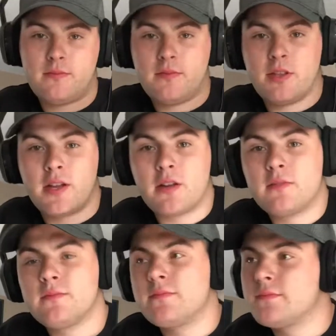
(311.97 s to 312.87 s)
you know,
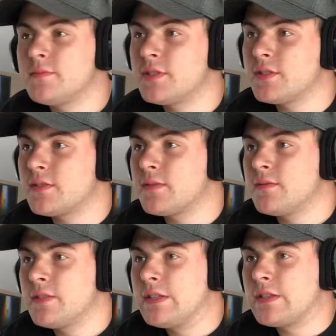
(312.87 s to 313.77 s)
just
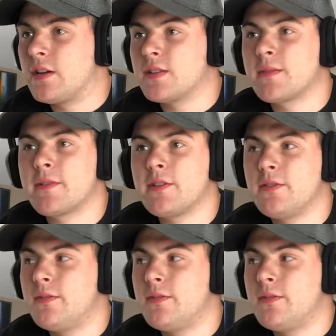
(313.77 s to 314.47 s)
he's an awesome dude.